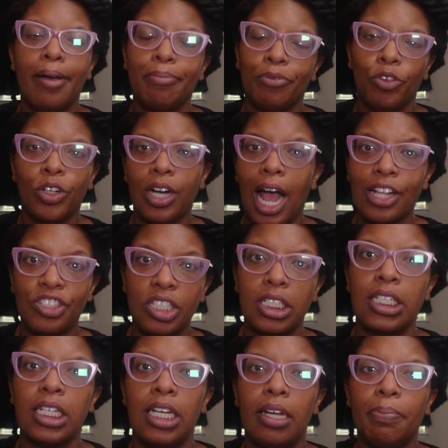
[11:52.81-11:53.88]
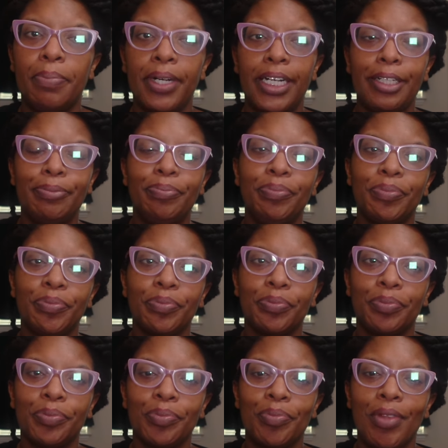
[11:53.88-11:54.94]
Well, I just did, but
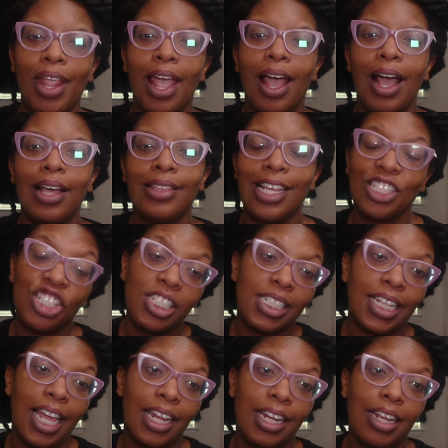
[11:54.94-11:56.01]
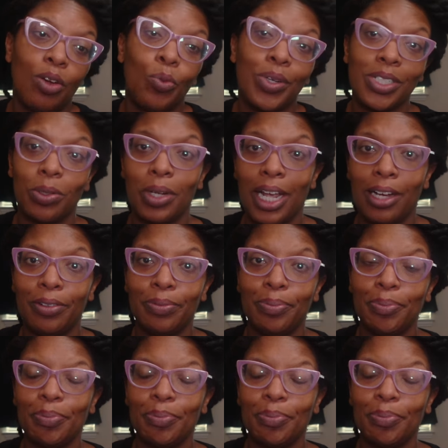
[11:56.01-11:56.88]
that she's Lady Whistledown.